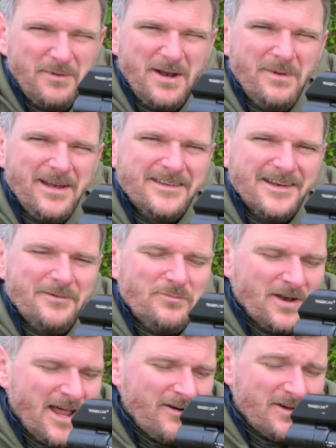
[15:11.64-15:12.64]
of being a bit
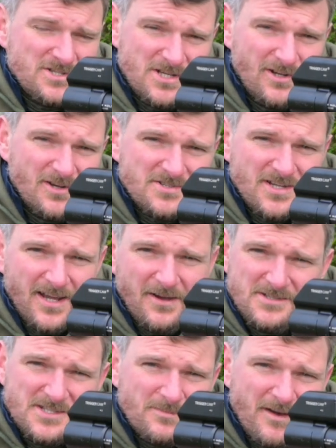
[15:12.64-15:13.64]
deliberate now, because you'll also
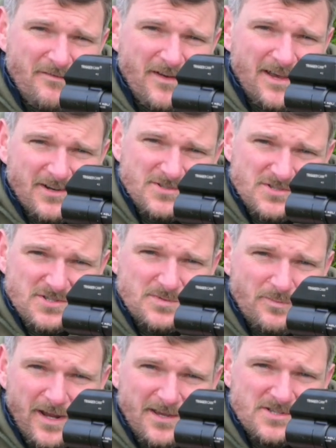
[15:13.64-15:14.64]
notice my finger doesn't
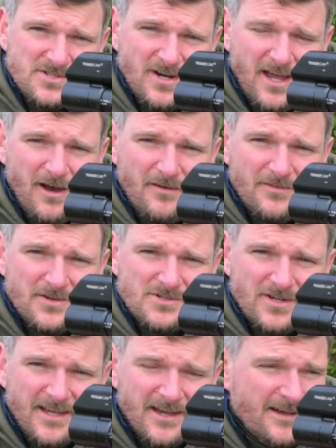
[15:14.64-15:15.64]
spring straight off the
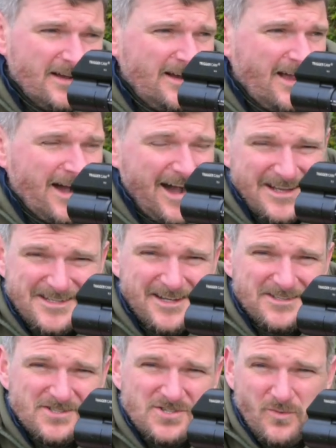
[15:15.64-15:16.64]
trigger. I
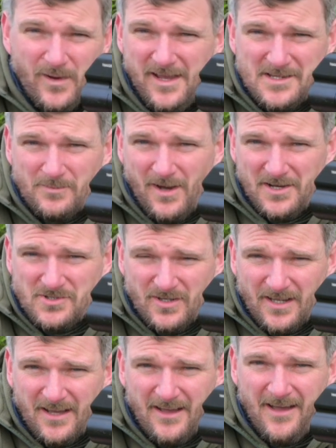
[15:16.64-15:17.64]
tend to squeeze my
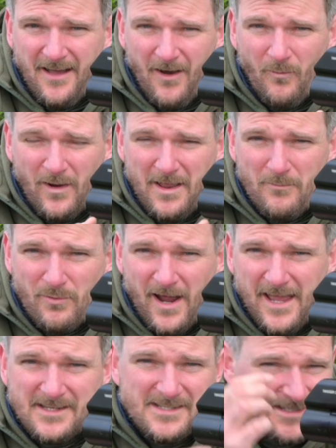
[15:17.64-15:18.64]
trigger, and when it
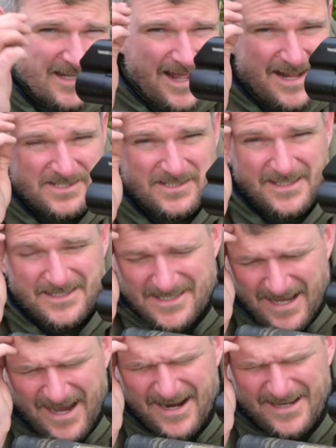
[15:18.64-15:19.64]
breaks, it's an actually
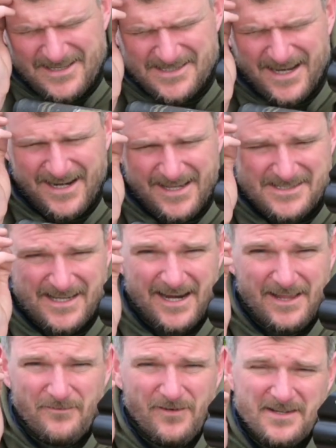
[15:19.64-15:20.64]
tiny, tiny,
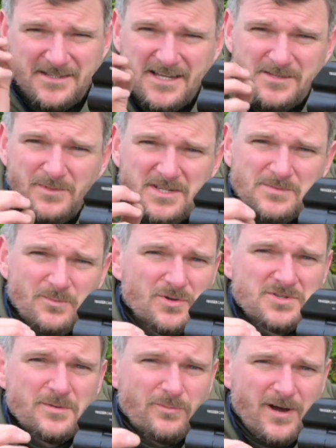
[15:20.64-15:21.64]
tiny, infinitesimally
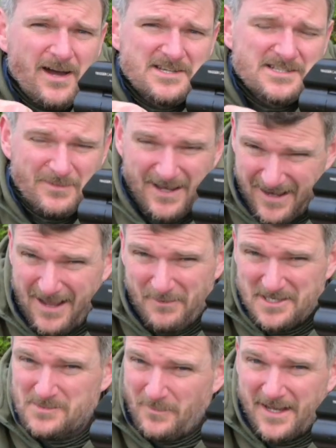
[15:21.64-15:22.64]
small surprise to me. I am
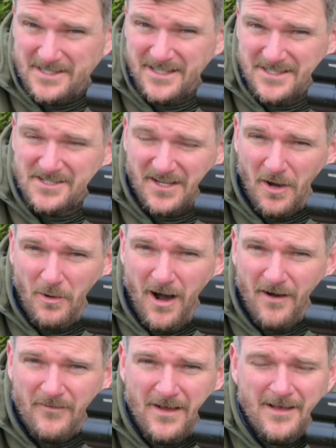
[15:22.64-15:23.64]
expecting it to go
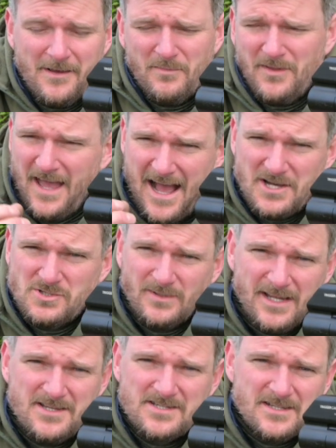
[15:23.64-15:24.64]
off, but the actual
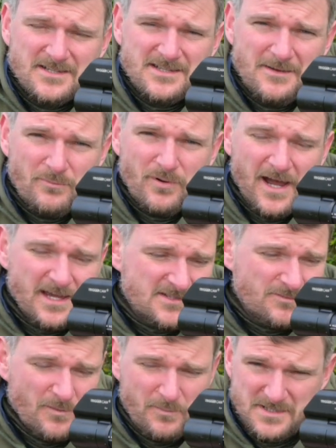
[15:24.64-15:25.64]
instant it breaks
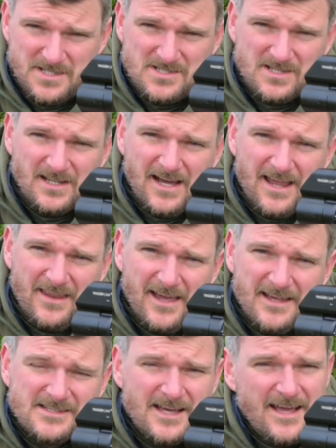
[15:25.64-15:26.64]
from a position like
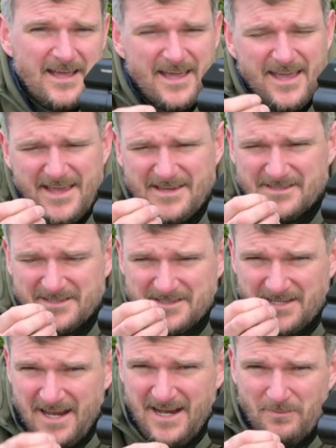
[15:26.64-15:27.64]
this is a
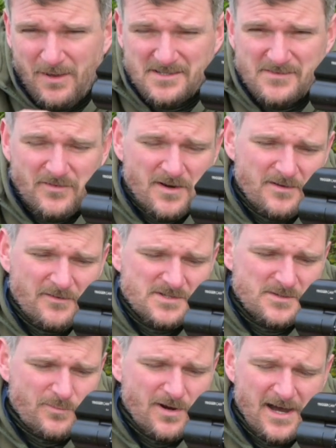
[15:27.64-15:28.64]
teeny bit of a
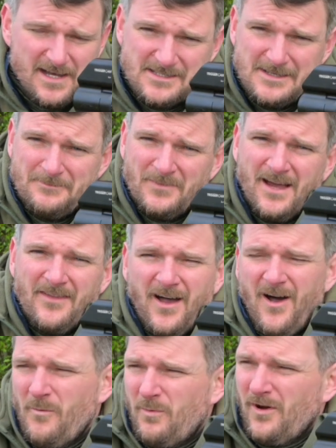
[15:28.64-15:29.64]
surprise. And the
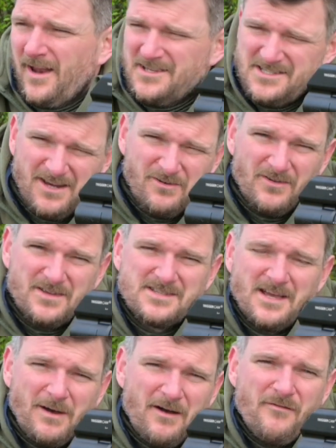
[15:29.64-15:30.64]
whole point is, you hear all this
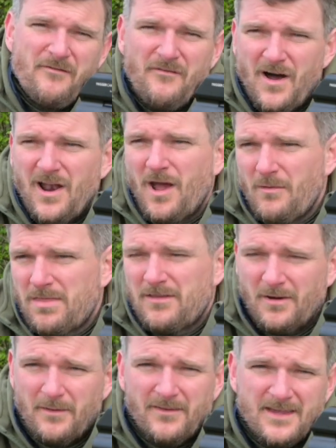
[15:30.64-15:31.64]
thing about follow
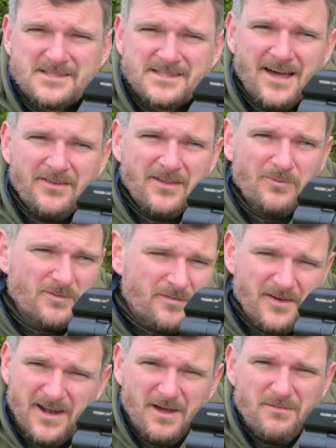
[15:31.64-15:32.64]
through and this, that and the other. Well,
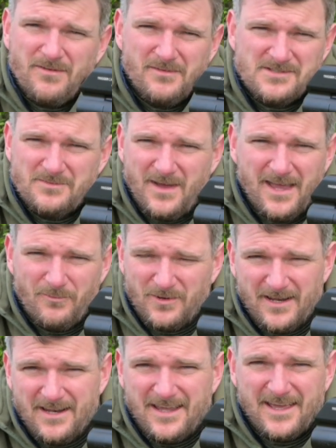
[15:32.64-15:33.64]
follow through to me
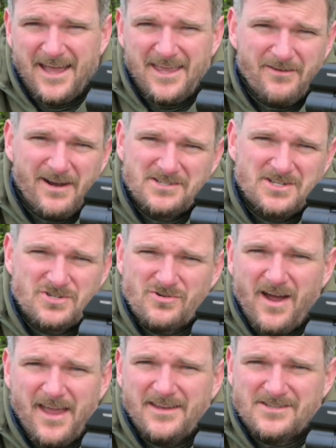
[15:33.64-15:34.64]
would indicate you're actually
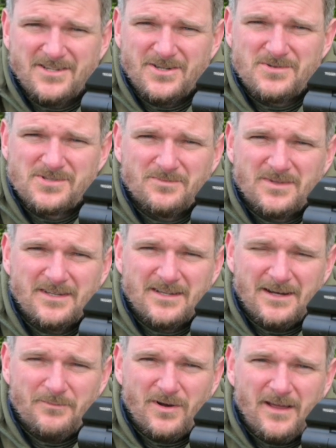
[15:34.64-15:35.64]
trying to do something
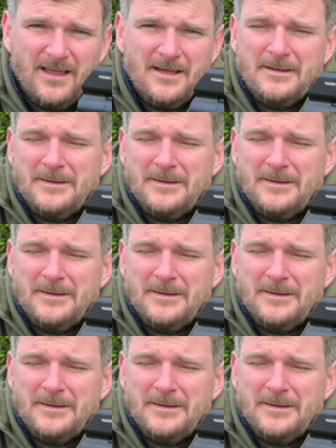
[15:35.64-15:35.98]
deliberate.